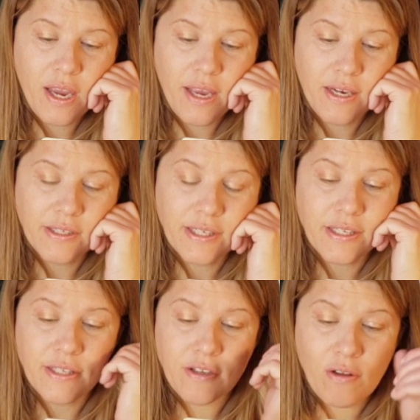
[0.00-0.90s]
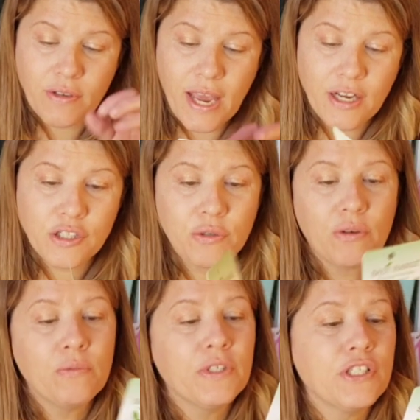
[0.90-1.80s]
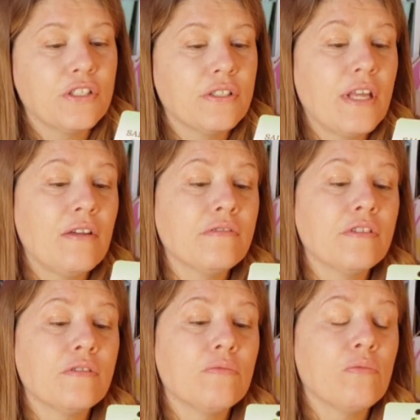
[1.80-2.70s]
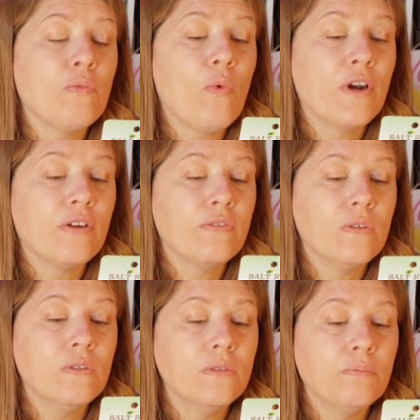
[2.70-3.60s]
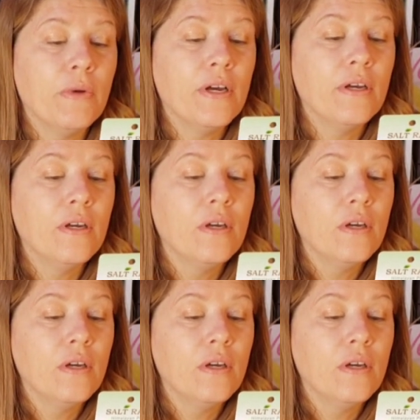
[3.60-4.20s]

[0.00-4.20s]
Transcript: and it says it's all natural, which is so wonderful, but